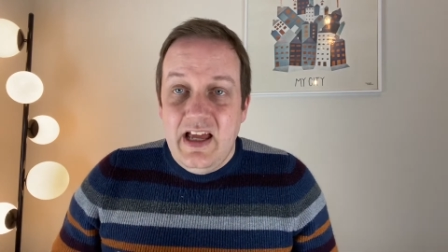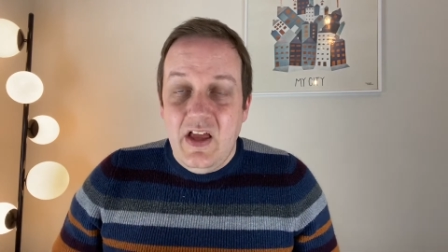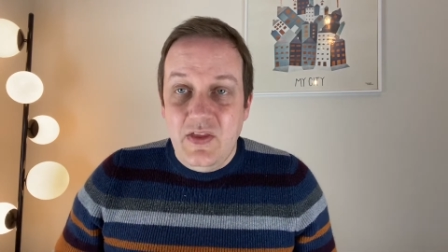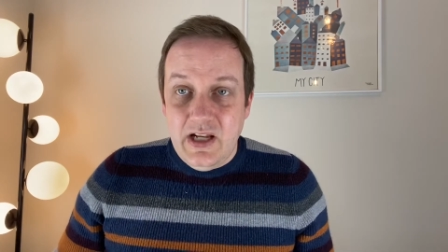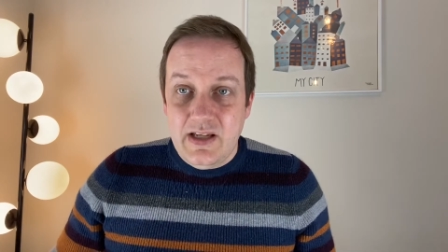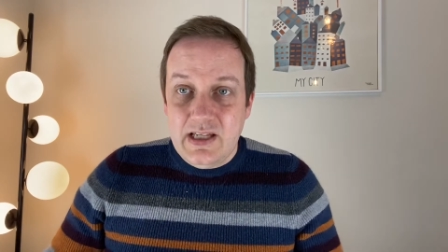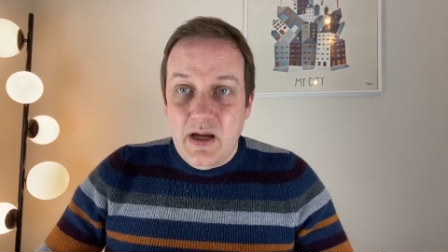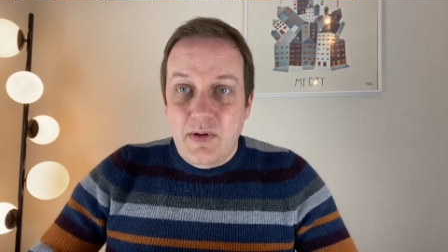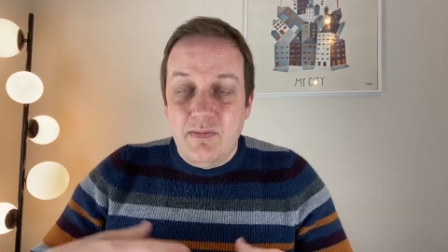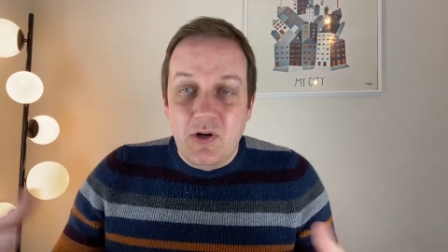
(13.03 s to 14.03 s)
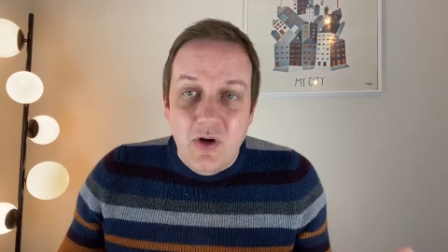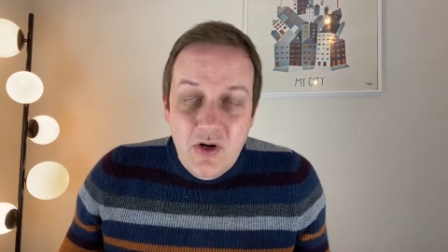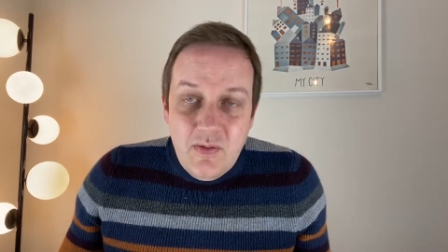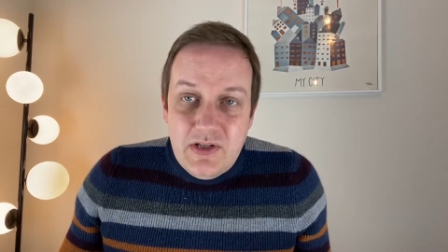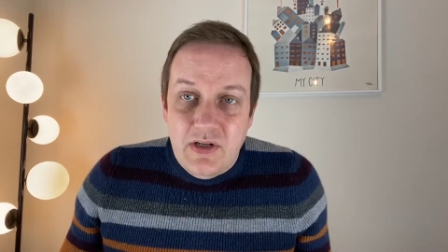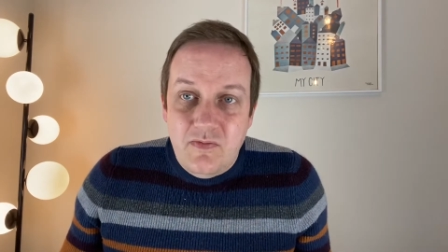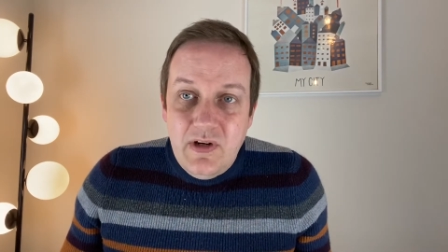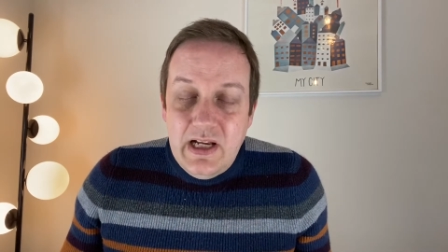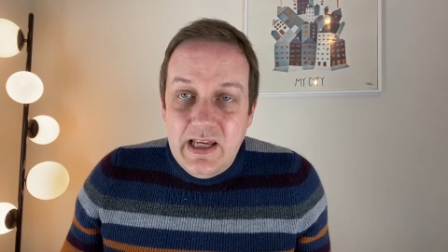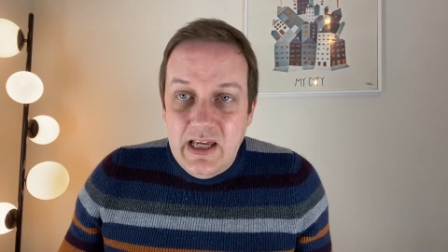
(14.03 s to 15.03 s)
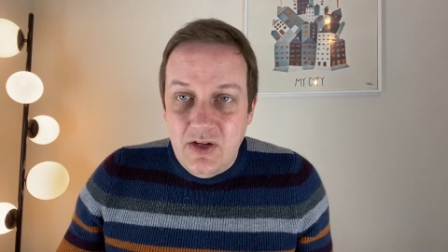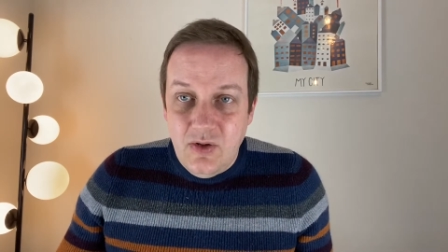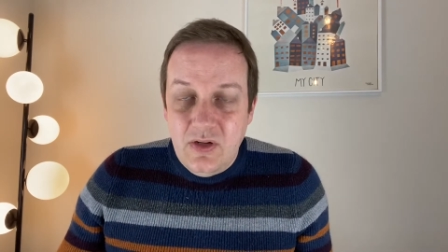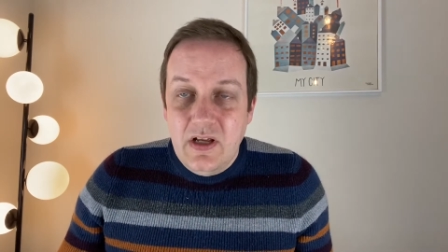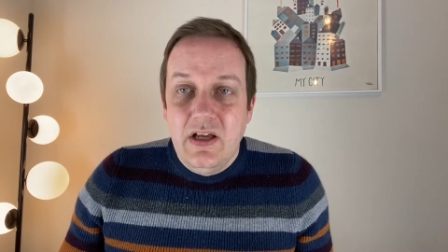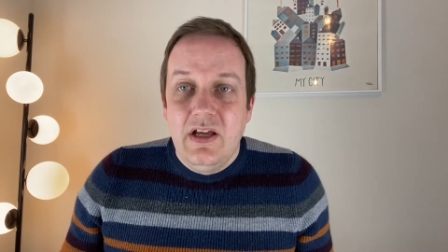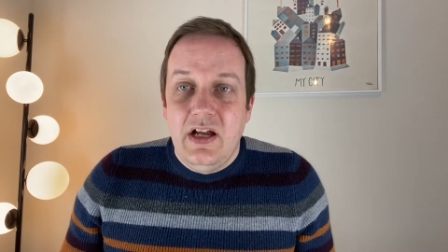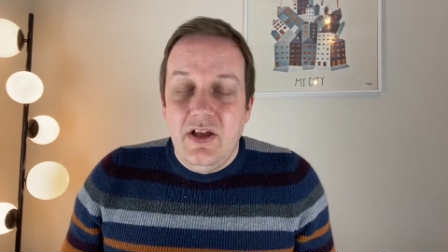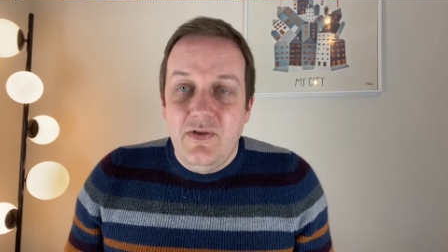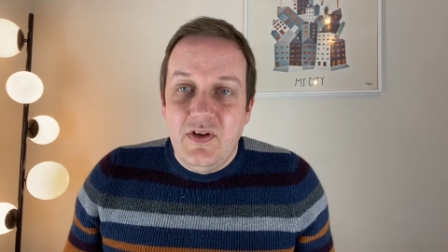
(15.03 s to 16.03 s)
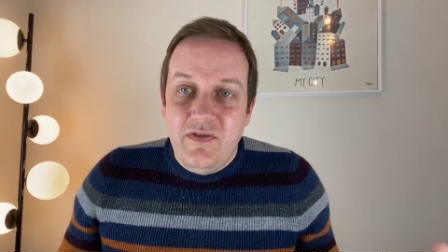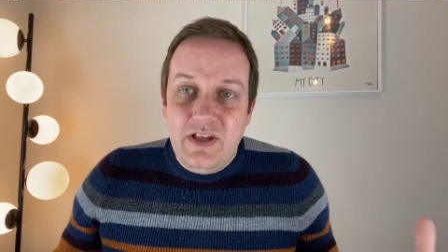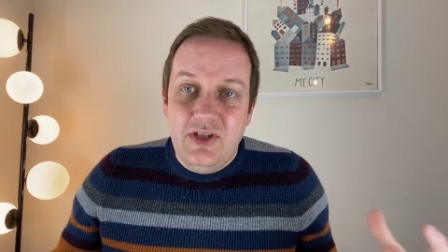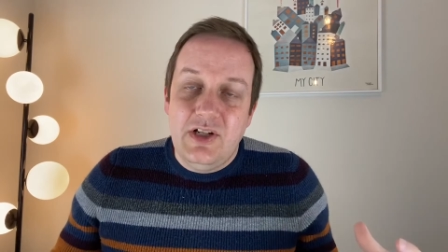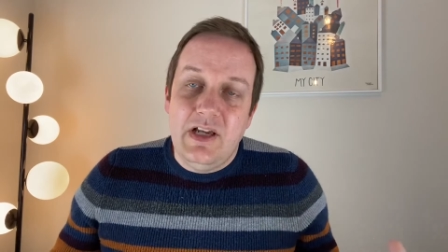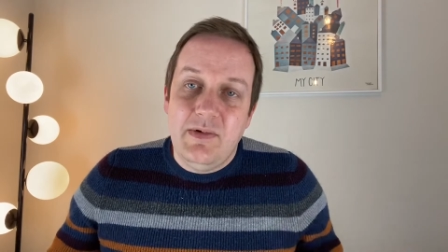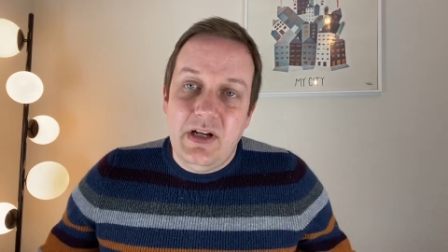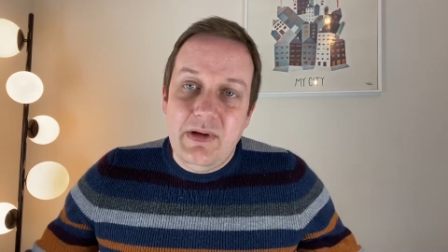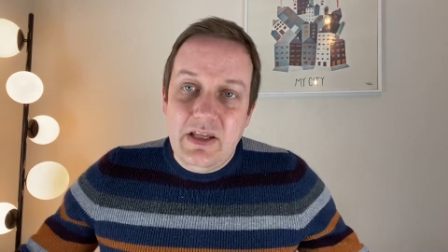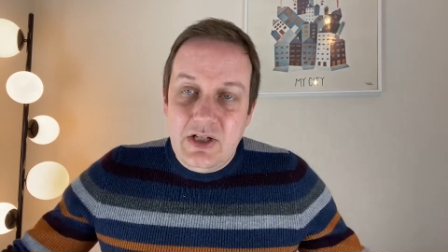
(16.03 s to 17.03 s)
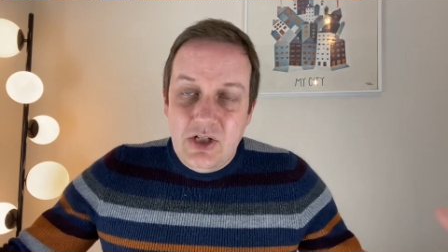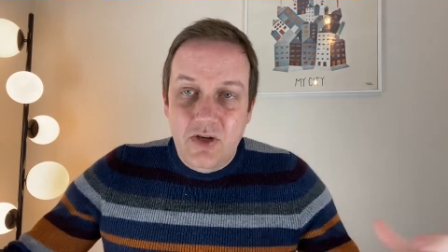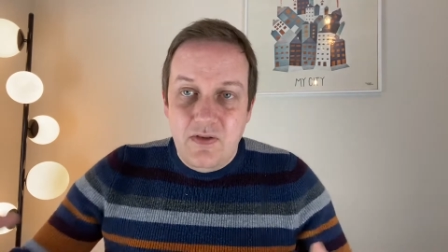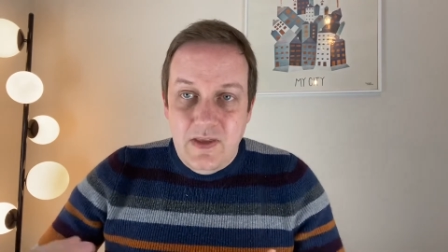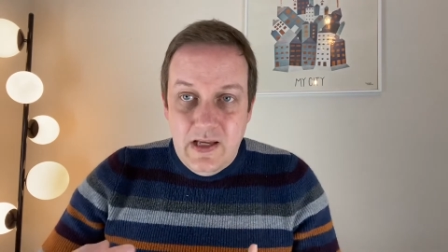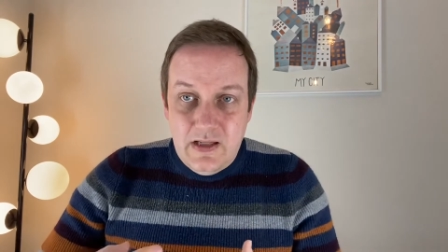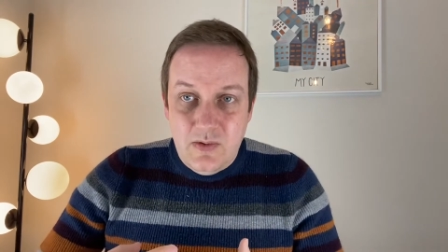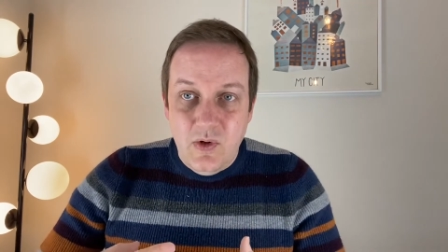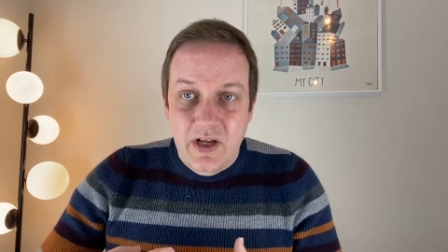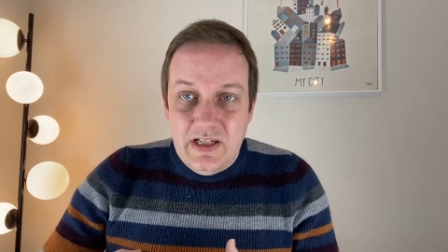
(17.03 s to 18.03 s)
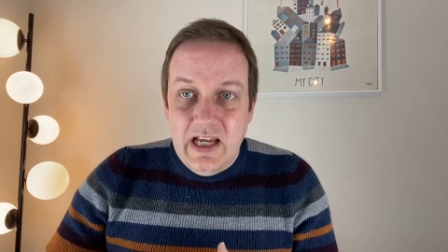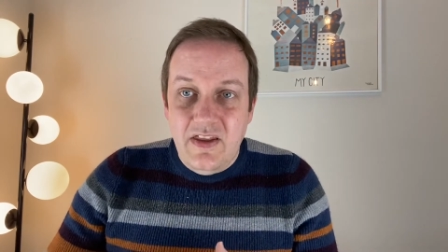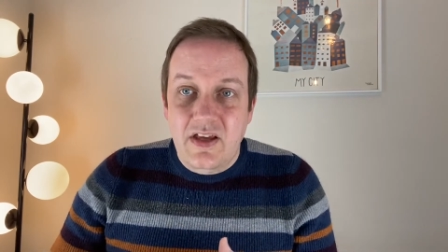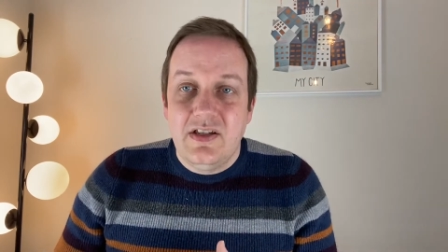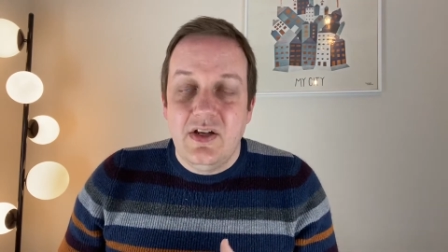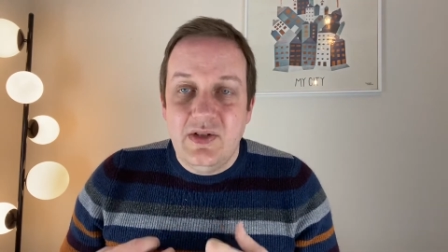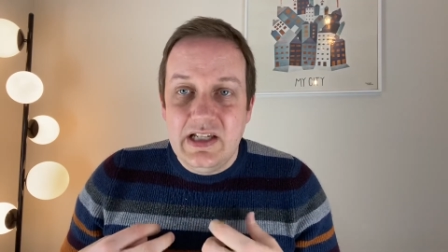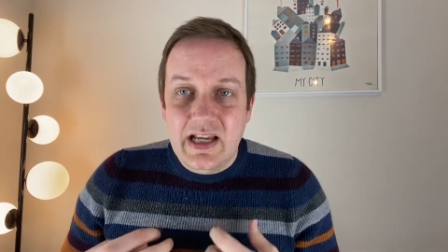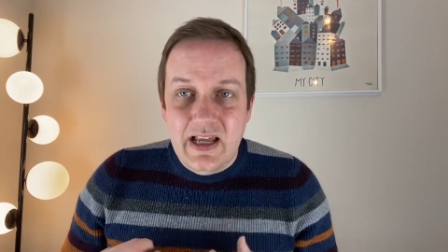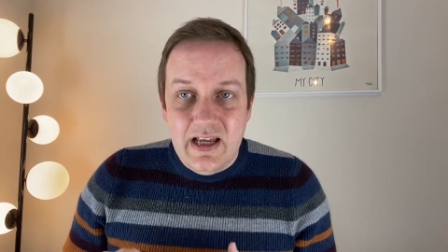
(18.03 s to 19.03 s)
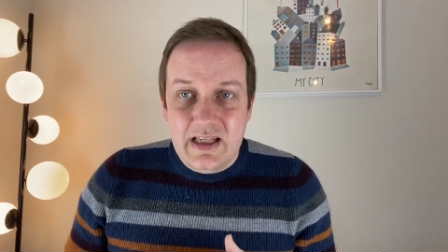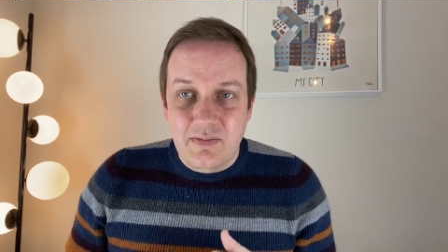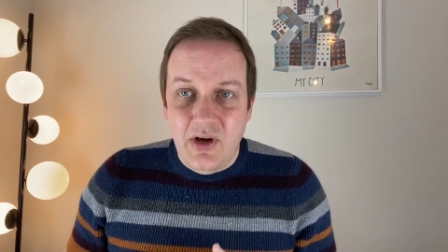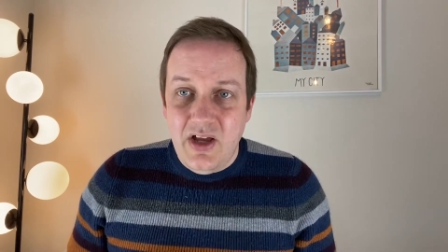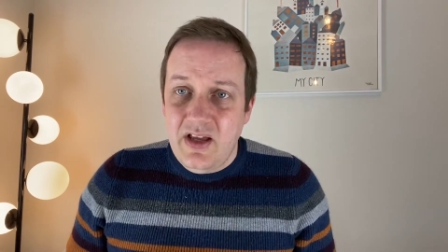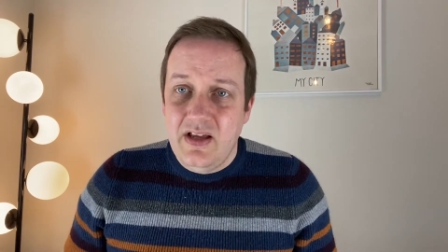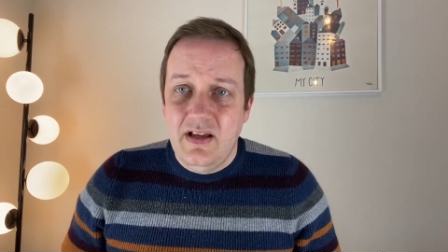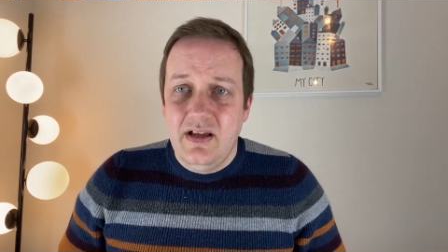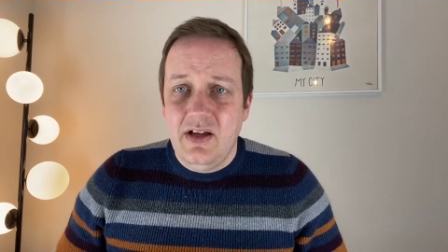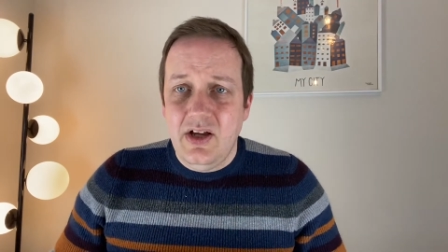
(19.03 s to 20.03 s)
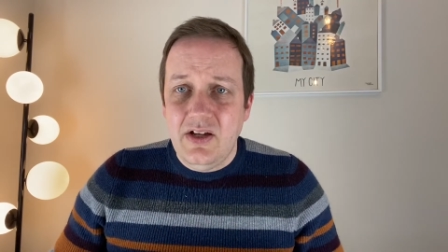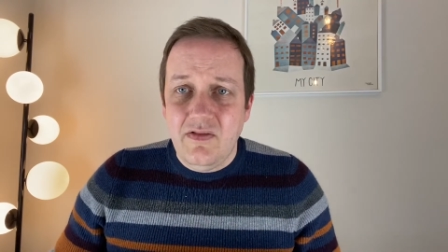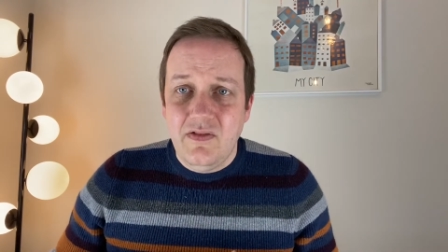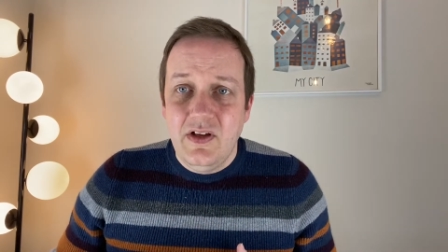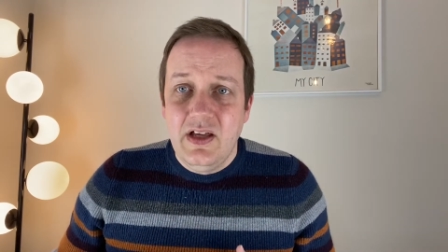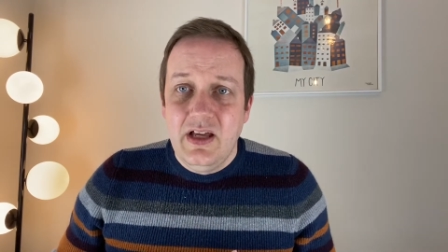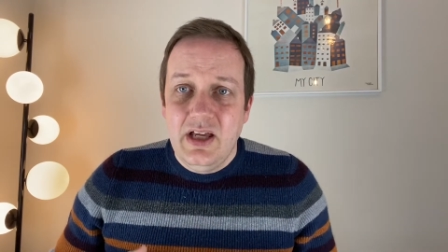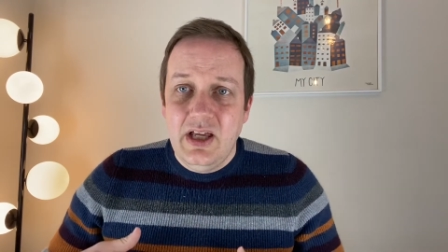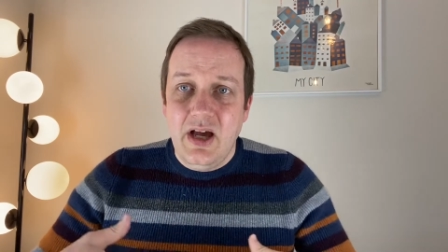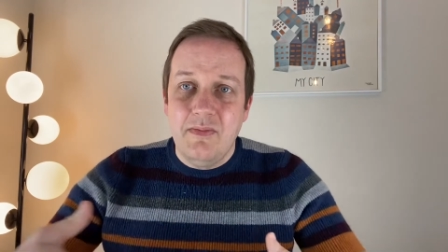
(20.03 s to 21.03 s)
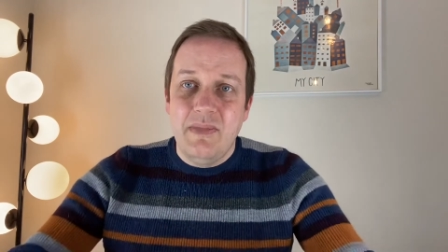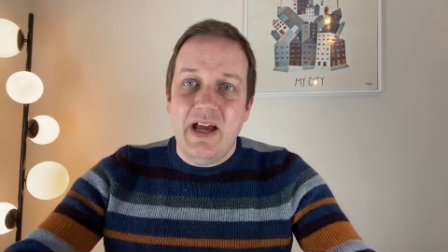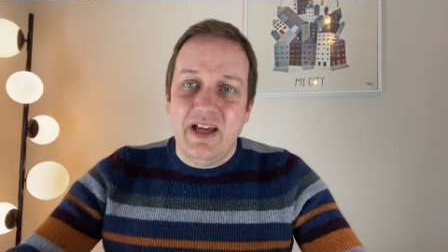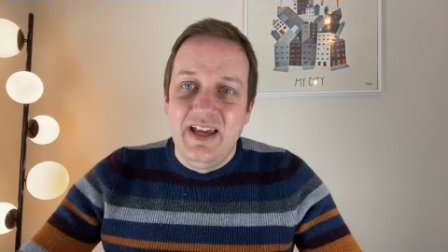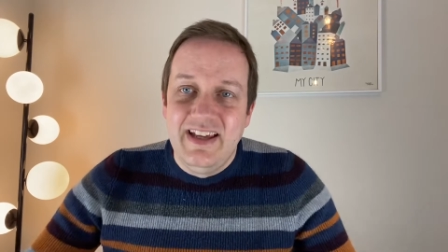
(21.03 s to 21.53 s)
and then I set up a blog which I'm really keen on, and I thought eventually I'm going to make the two things work together. So today is my kind of comeback,